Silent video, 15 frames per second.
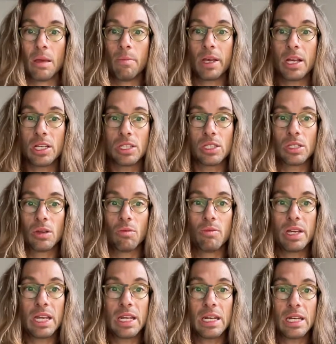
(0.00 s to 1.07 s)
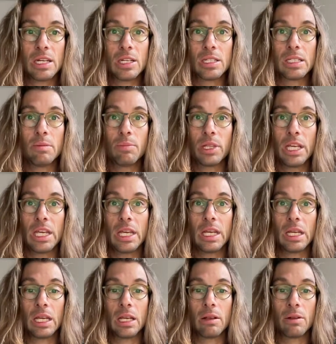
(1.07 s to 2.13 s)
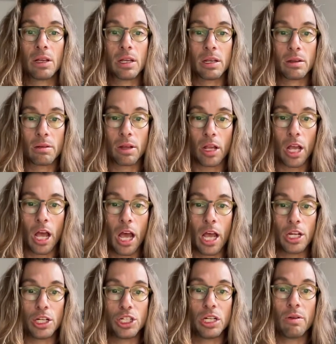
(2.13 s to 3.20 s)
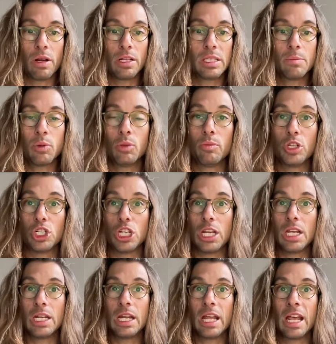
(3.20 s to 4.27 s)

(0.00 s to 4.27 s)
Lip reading: Because we can simply generate a simple machine